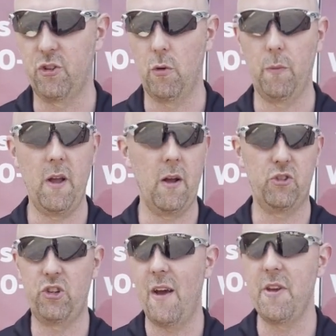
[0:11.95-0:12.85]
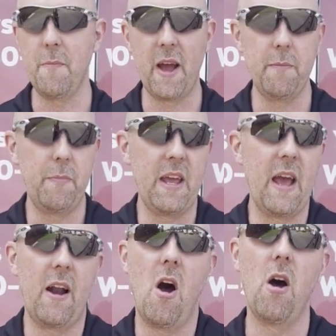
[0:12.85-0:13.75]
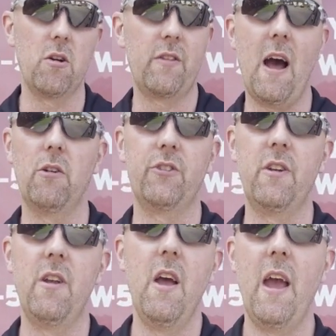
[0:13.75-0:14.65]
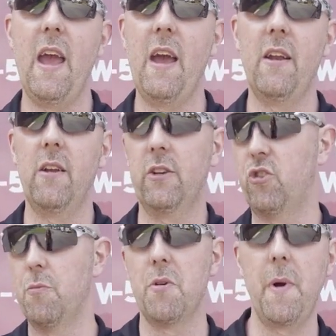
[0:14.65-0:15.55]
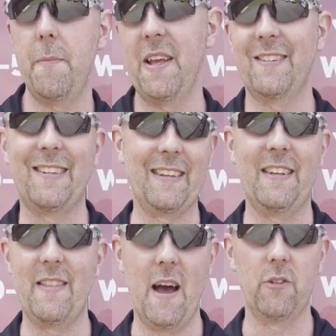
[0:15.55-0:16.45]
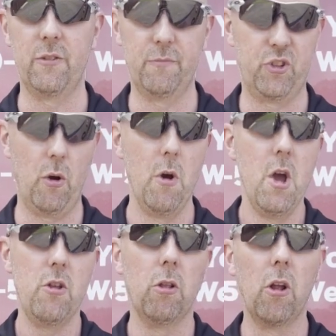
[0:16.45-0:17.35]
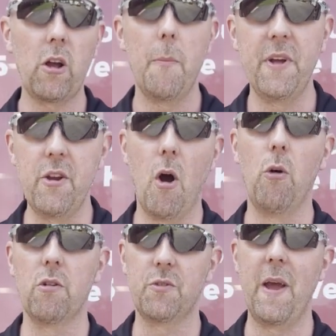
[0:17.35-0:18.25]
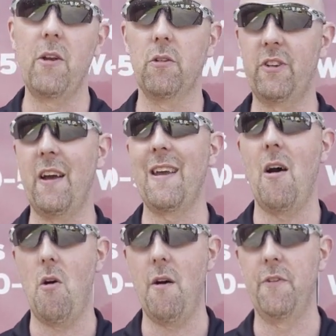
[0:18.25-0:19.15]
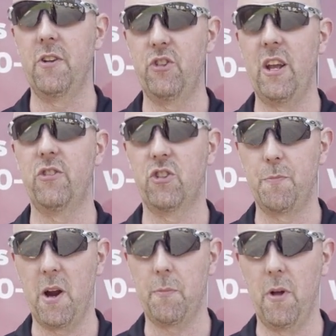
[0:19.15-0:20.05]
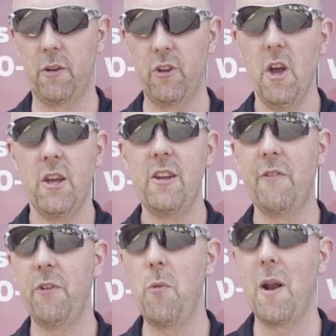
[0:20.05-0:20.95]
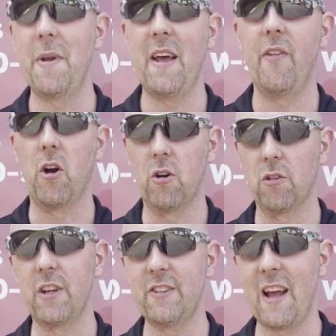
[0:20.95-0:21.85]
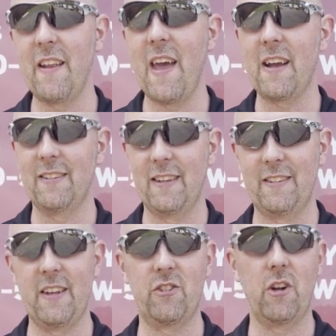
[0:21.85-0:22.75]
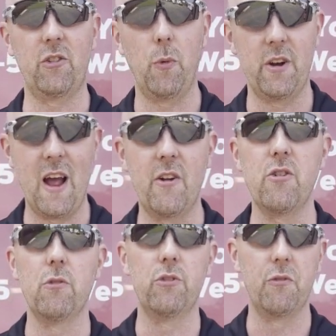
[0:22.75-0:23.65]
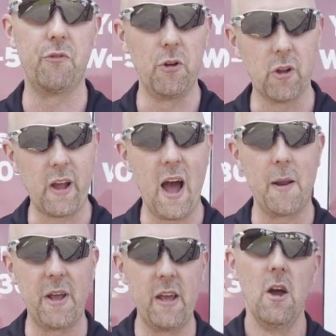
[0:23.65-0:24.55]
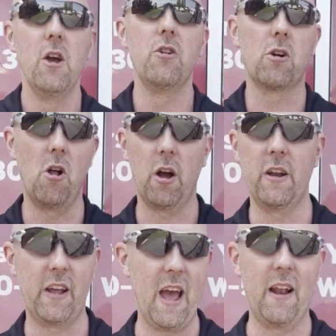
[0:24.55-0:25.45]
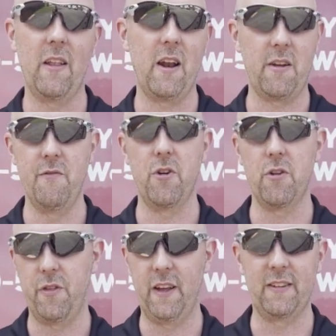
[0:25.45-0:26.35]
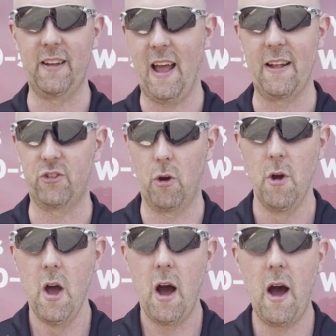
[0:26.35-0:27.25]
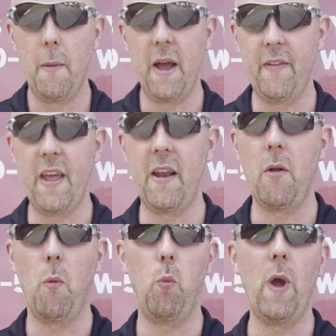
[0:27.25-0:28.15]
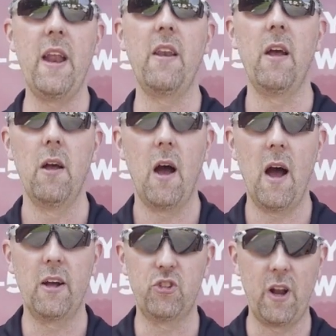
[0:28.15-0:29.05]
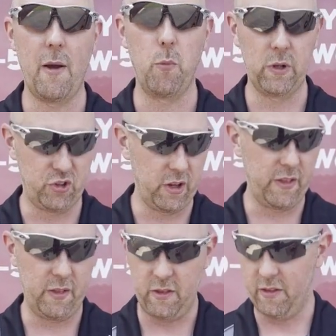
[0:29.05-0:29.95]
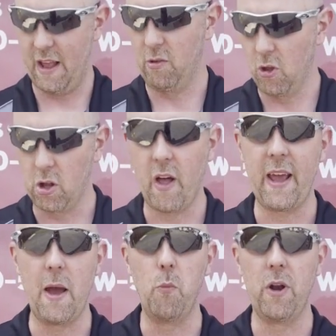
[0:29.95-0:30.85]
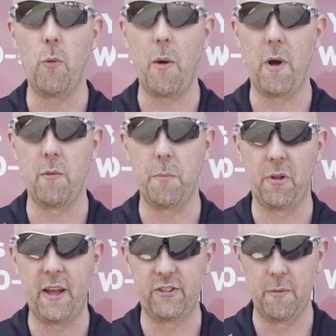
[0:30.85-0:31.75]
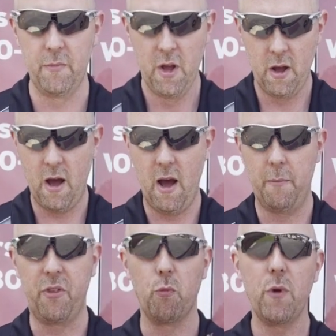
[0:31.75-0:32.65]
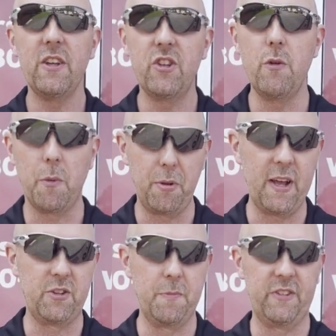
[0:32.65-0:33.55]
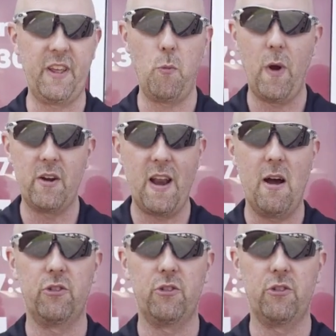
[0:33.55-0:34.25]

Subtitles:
So a Chevy might be at 100,000 and a Subaru might be at 60,000. So look up in your owner's manual, it'll tell you how often to change the spark plugs. You definitely want to be on the early side of that, because as they start to wear down, you're losing fuel economy, you're clogging the catalytic converter, things like that. So, and then when what should they look like, and when do I want to replace them? The reason you replace them is they wear down.